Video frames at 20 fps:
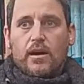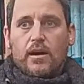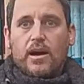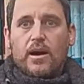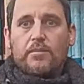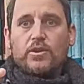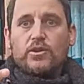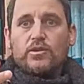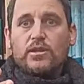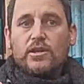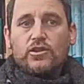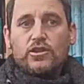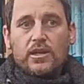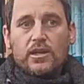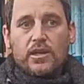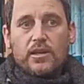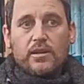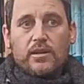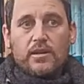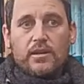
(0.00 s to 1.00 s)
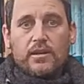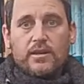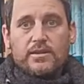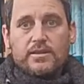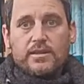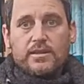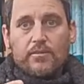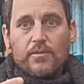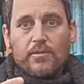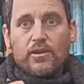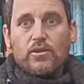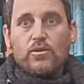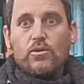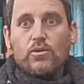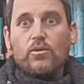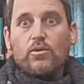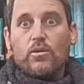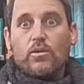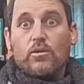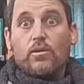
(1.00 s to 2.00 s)
A musician is someone
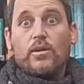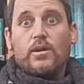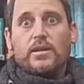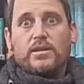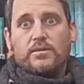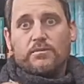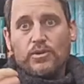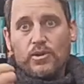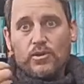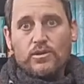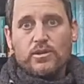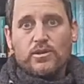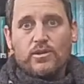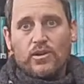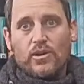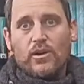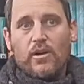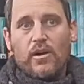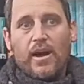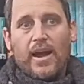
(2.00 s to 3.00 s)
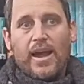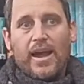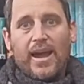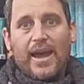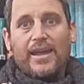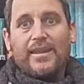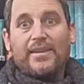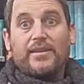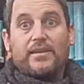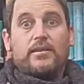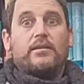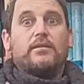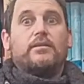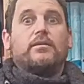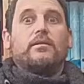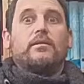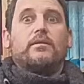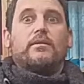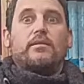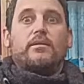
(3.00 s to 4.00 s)
who is musical and
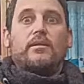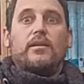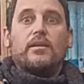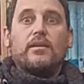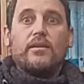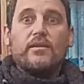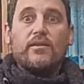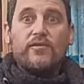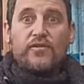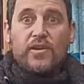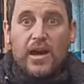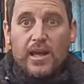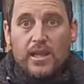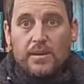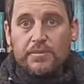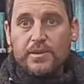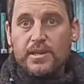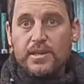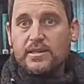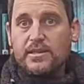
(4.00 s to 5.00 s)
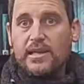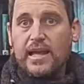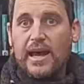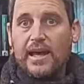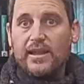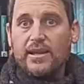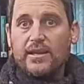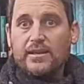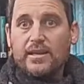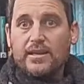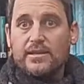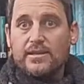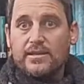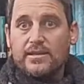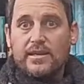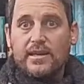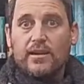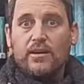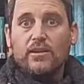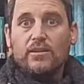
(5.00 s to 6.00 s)
developed his talent and
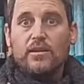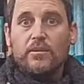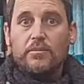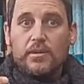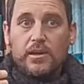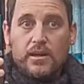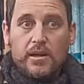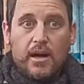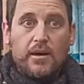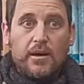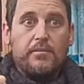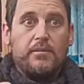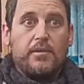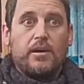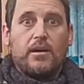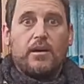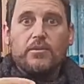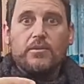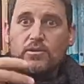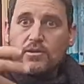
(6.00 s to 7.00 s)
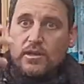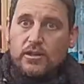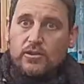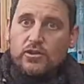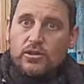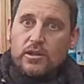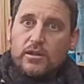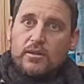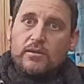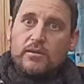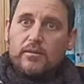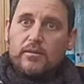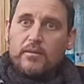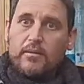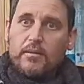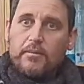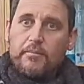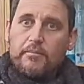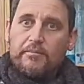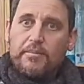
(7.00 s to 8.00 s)
skill to become a musician.
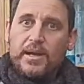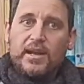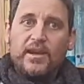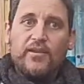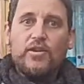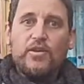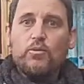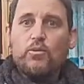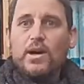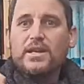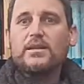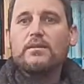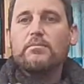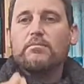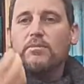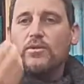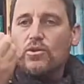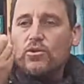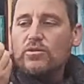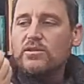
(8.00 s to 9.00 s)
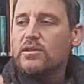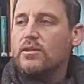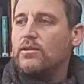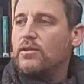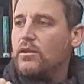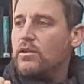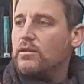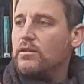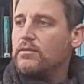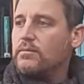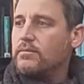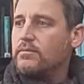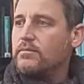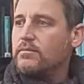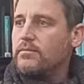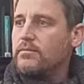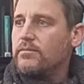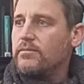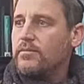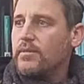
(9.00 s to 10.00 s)
But if he wasn't musical,
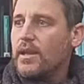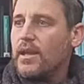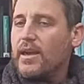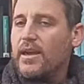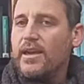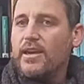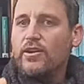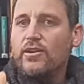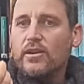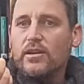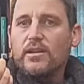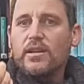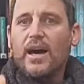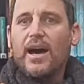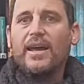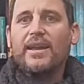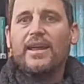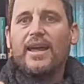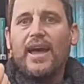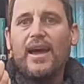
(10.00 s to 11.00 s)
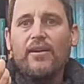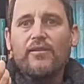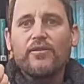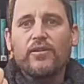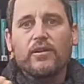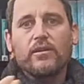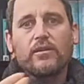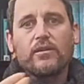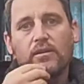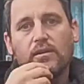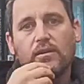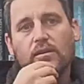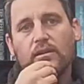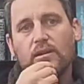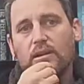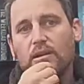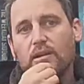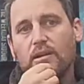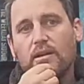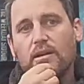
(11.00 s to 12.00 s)
he could not ever
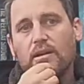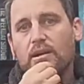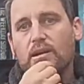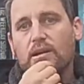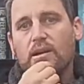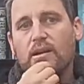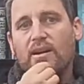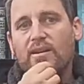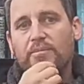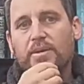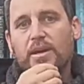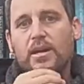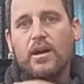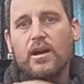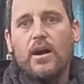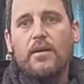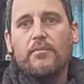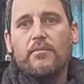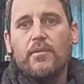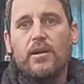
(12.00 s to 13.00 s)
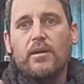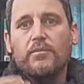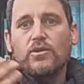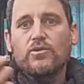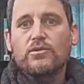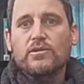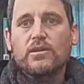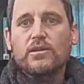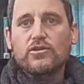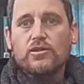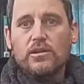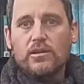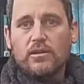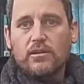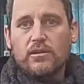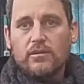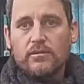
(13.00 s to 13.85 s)
have become a musician.